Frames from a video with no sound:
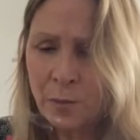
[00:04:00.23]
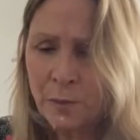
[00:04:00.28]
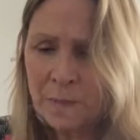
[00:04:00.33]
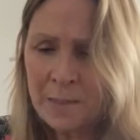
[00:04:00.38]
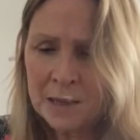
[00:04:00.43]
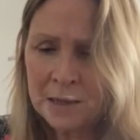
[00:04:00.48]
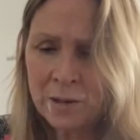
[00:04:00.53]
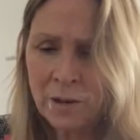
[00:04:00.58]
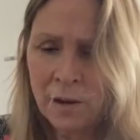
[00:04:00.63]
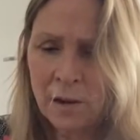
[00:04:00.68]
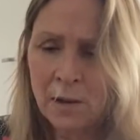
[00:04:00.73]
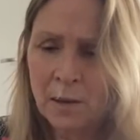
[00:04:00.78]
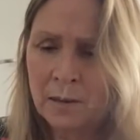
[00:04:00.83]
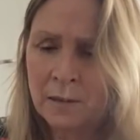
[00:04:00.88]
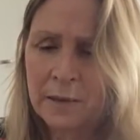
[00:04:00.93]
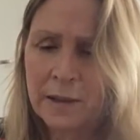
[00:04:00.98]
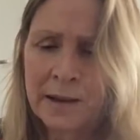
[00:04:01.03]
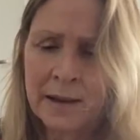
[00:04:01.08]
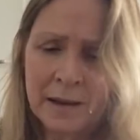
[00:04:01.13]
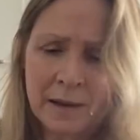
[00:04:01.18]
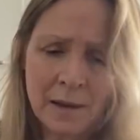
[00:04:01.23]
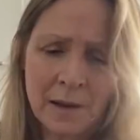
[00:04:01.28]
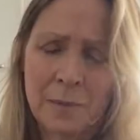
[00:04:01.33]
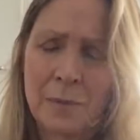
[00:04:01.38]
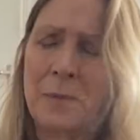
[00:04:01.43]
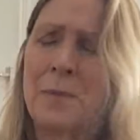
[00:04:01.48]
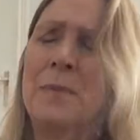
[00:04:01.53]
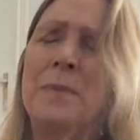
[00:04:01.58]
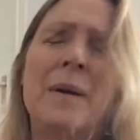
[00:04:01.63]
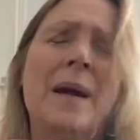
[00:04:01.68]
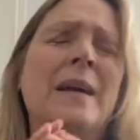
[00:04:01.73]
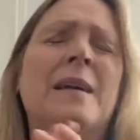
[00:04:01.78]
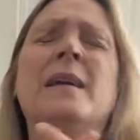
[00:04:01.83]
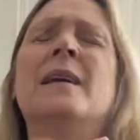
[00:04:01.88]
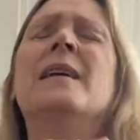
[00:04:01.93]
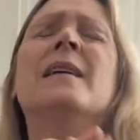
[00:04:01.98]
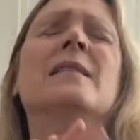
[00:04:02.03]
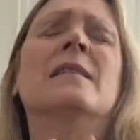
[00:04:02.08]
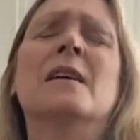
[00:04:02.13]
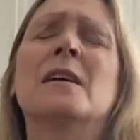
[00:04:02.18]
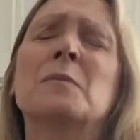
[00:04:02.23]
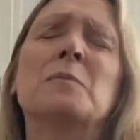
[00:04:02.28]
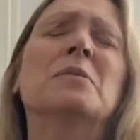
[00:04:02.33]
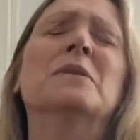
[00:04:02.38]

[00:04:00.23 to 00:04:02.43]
be all like begging, like,